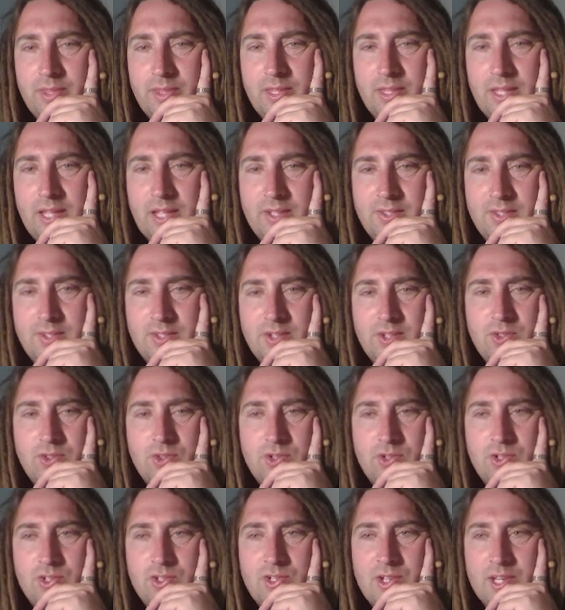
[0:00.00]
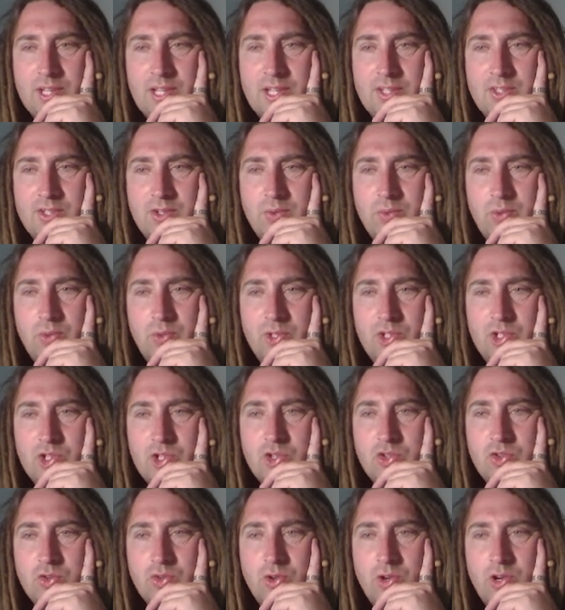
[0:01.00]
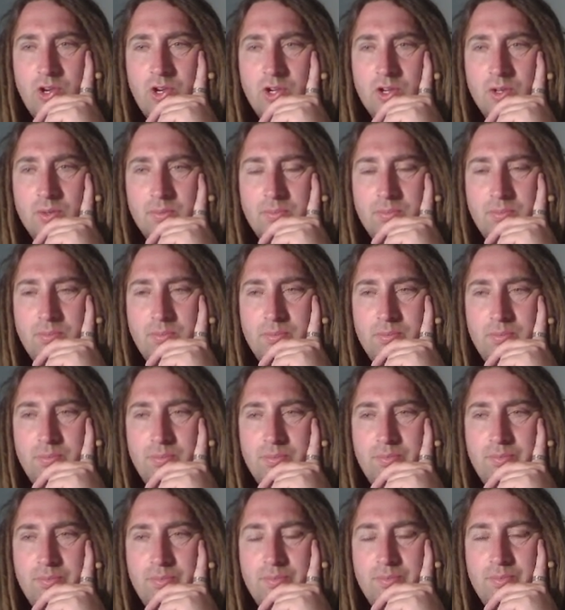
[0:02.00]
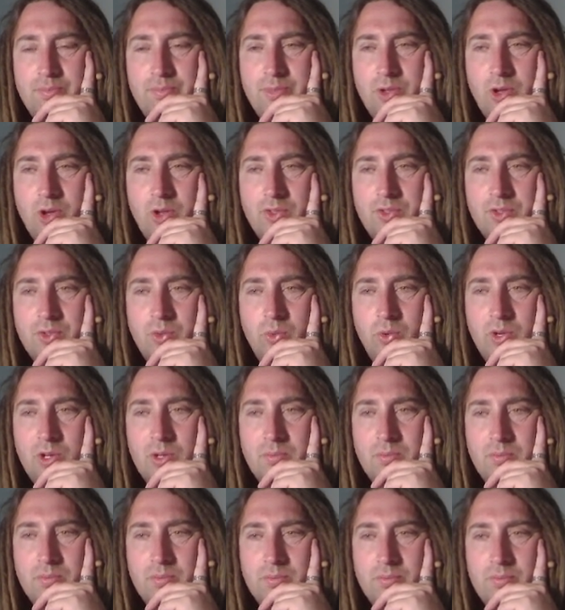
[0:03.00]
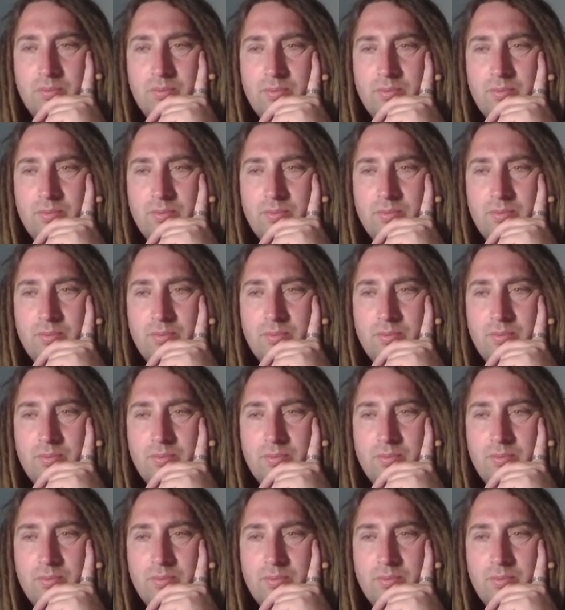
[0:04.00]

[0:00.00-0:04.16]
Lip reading: That's interesting. That's a really strong altcoin